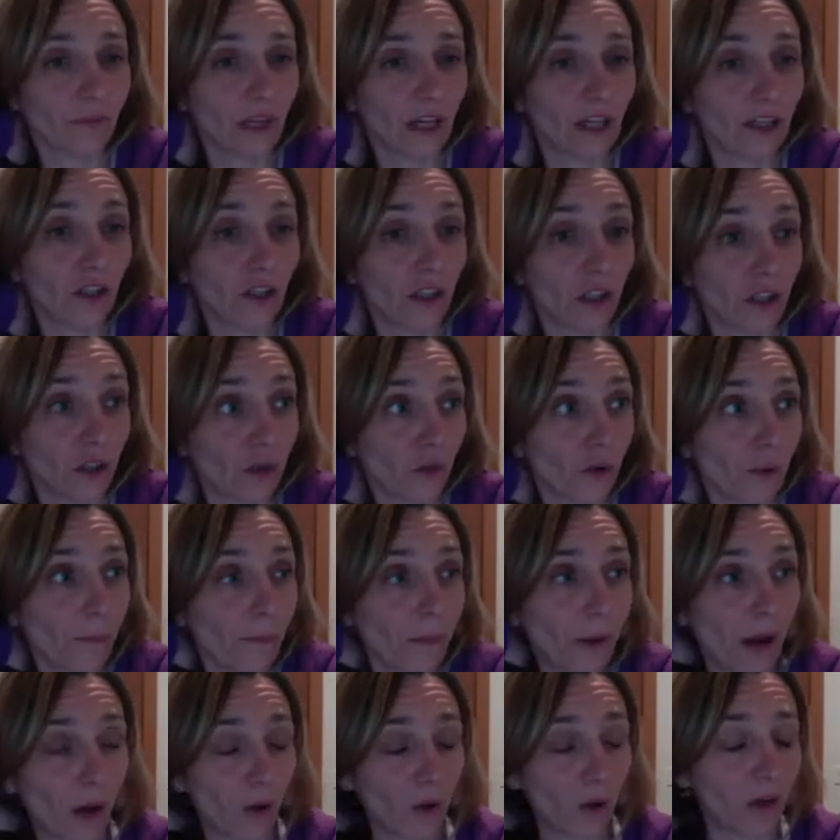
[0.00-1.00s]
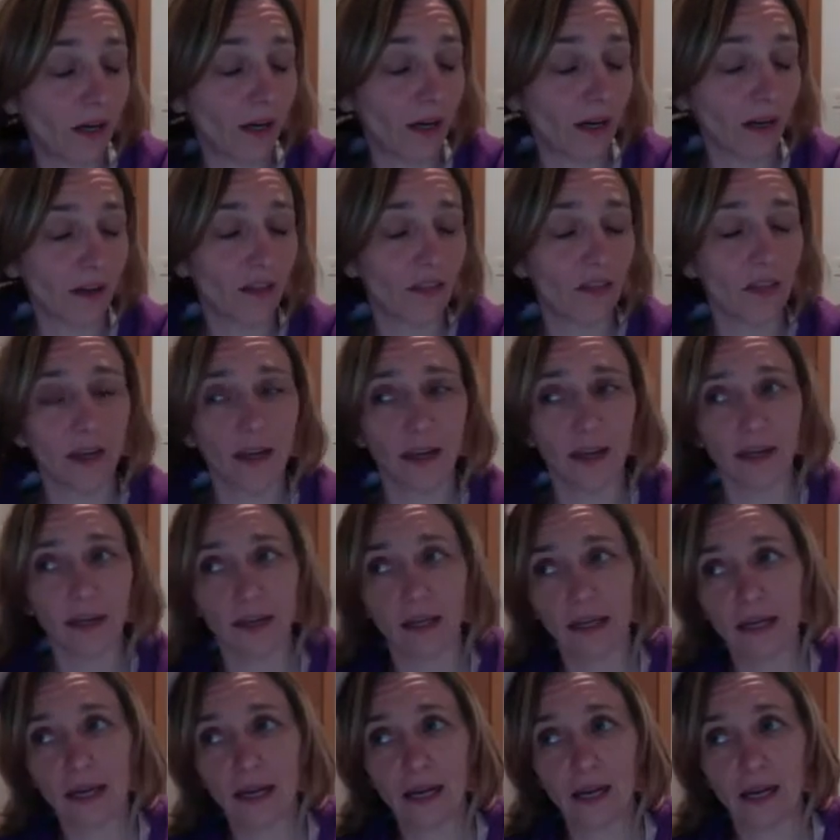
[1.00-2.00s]
just so empowering, I think.
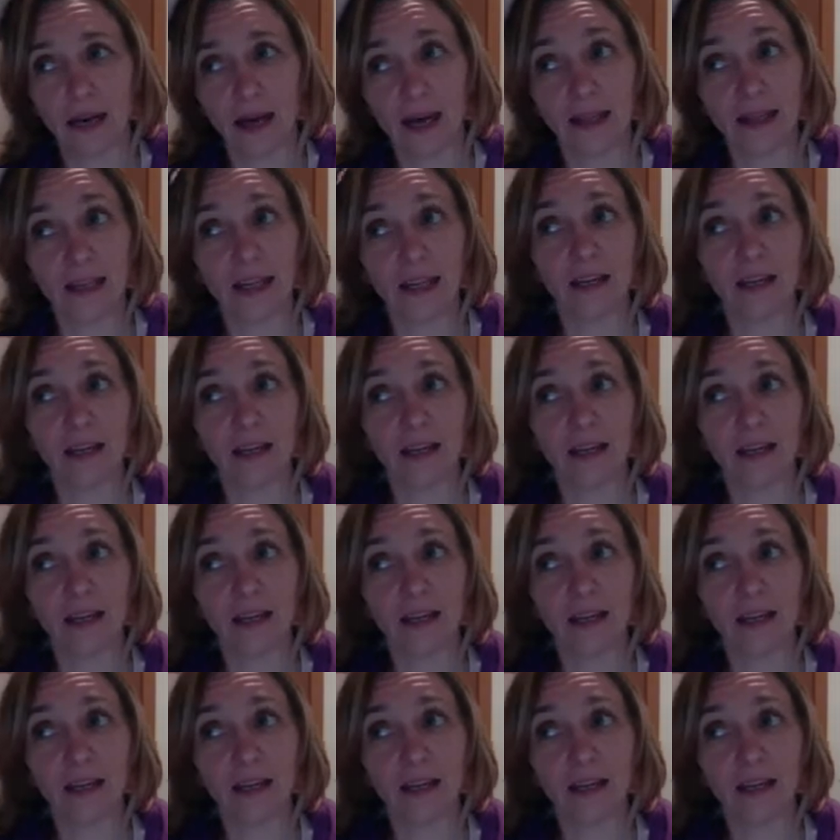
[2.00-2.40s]
And then